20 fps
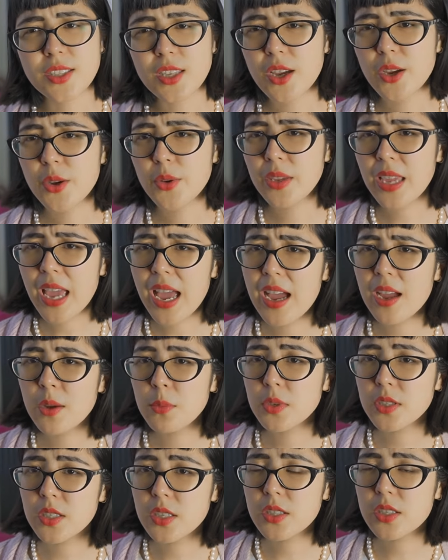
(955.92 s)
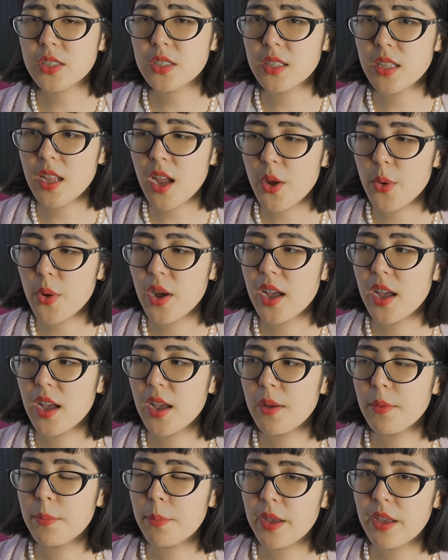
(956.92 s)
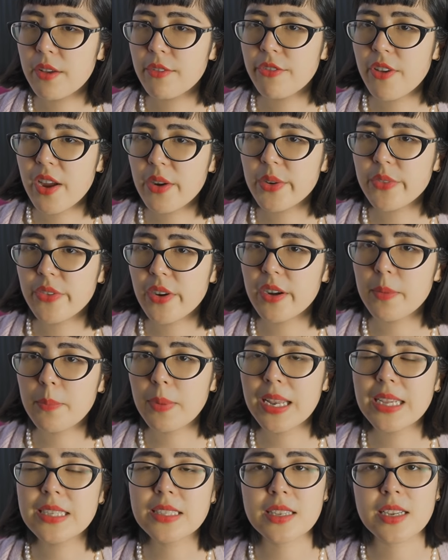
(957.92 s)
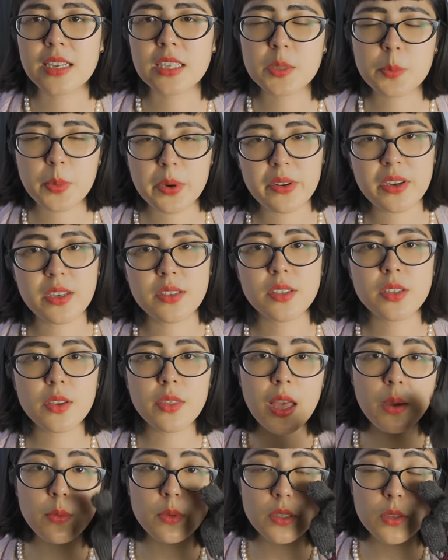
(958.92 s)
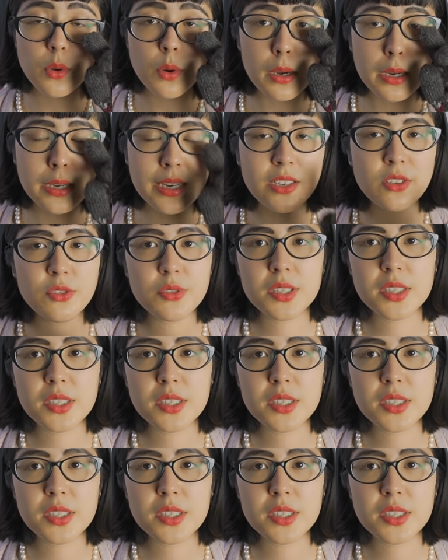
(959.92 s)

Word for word: So yeah, it was a slower but very very pleasant experience. So that was quite an